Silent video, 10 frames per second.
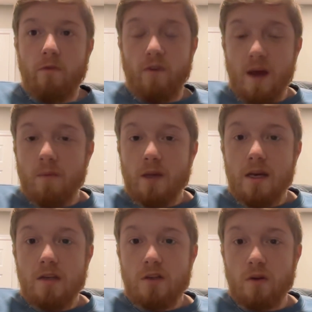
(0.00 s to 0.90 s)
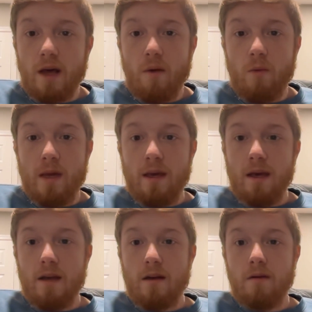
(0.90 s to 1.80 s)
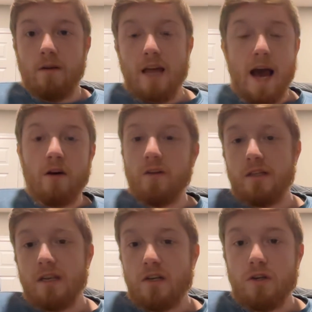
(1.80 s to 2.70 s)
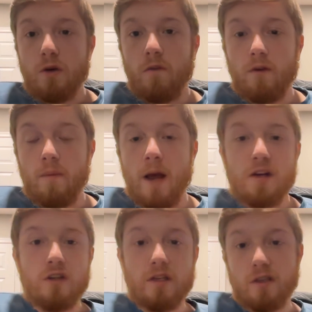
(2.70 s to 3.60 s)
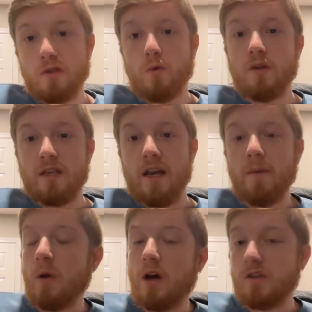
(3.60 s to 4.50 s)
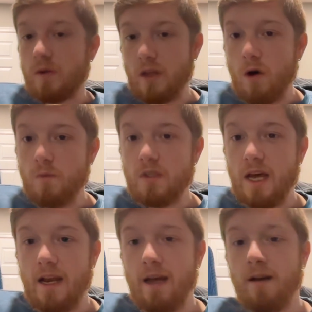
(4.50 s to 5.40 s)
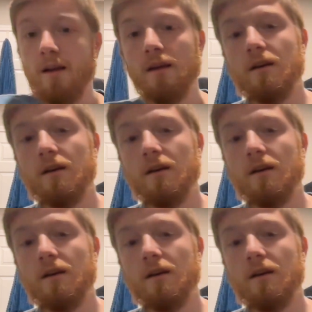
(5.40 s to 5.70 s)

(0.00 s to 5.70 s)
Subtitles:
families so that we can tackle this issue from not just the school setting but also at the home setting,